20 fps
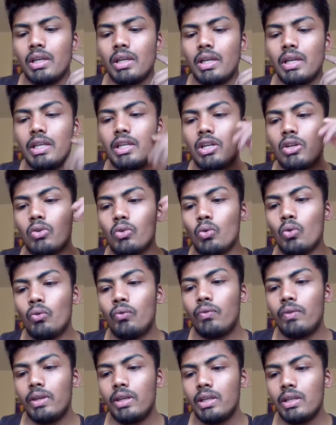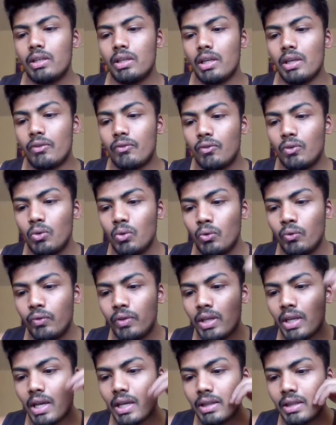In Luffy, if
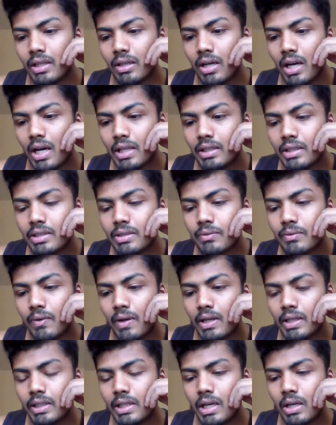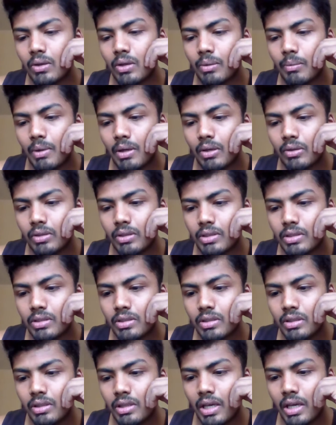Luffy and the others find out about
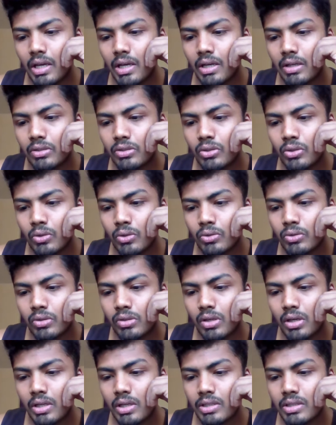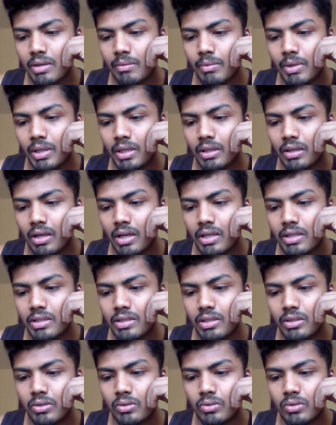this, they are sure to try something
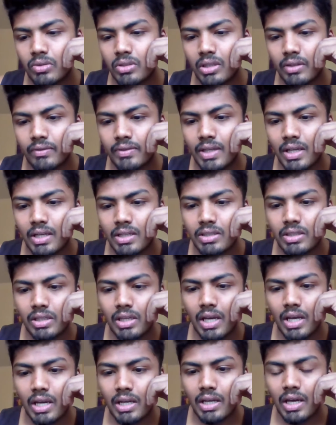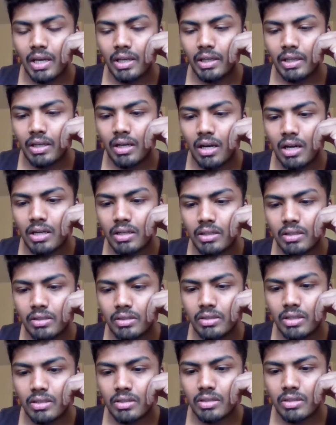crazy to serve Sanji, and I can't
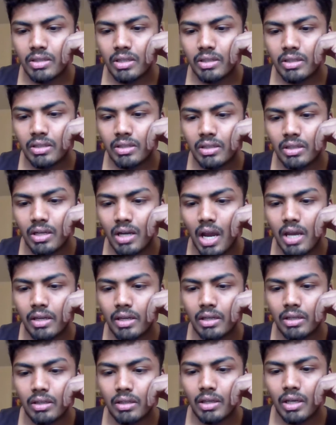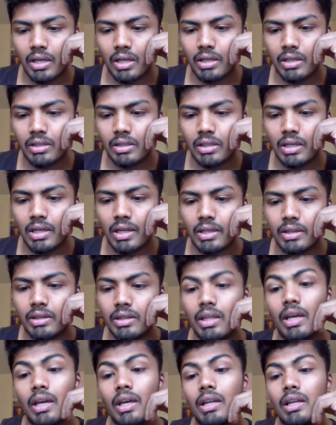just sit idly and let
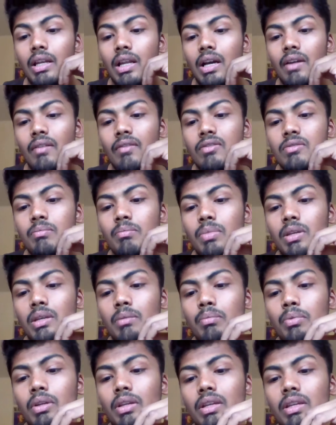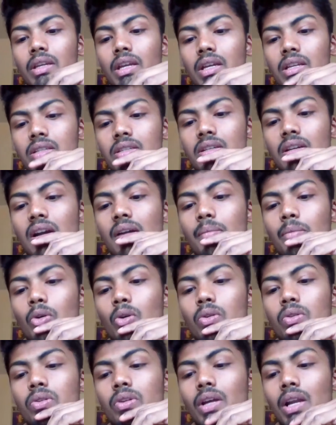their lives be put in danger. I'm
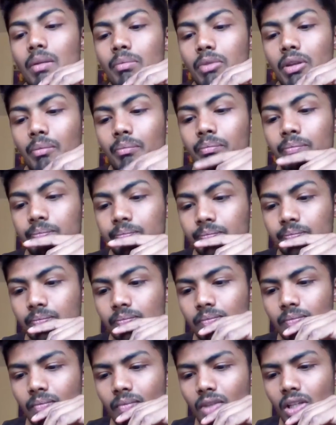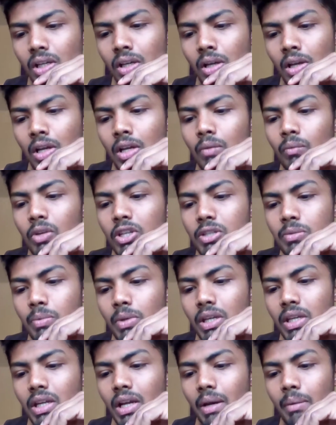going to help them. Which
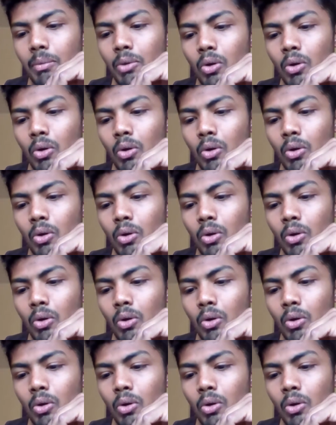means I'm